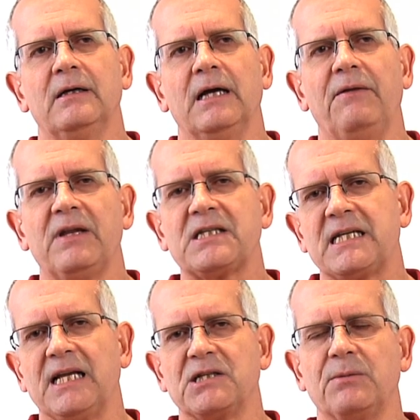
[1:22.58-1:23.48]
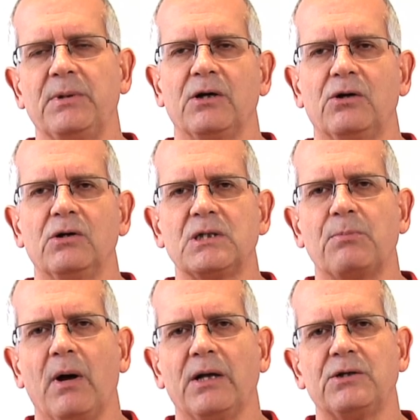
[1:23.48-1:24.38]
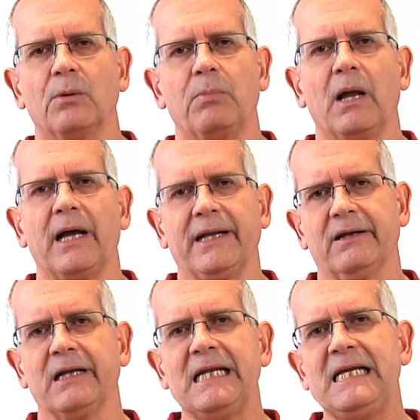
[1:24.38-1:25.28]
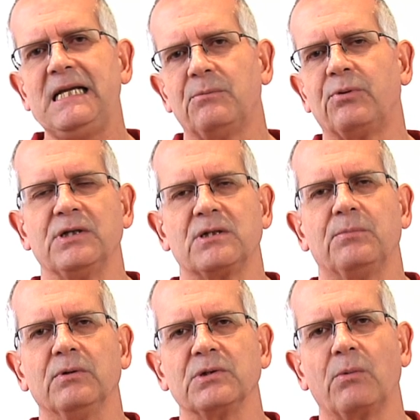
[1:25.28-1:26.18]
And this tends to be a good spot to apply lean principles,